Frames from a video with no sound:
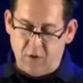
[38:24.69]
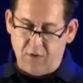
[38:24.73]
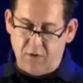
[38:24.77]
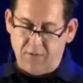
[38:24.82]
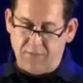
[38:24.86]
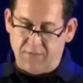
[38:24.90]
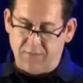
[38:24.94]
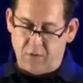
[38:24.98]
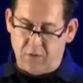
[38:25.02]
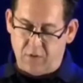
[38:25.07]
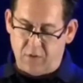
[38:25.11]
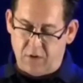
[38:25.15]

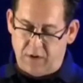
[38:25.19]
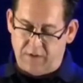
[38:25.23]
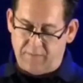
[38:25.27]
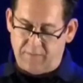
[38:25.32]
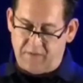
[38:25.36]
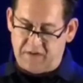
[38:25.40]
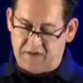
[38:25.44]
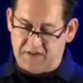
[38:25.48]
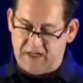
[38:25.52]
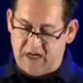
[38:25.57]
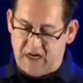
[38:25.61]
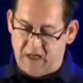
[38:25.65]
overhaul of
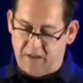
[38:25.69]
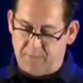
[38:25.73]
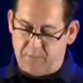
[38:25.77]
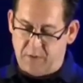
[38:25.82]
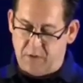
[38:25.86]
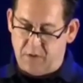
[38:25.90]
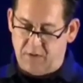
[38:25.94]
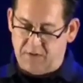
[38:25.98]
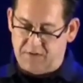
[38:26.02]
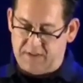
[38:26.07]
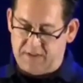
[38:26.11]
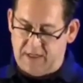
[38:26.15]
the South
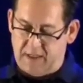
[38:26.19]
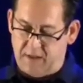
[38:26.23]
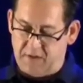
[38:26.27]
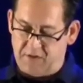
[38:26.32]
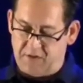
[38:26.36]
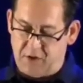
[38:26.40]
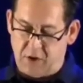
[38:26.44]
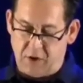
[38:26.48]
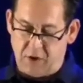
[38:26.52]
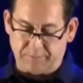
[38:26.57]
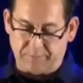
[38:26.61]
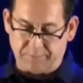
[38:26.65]
Pole
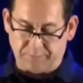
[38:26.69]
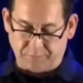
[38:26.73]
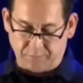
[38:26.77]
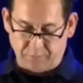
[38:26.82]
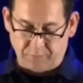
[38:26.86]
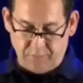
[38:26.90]
Telescope,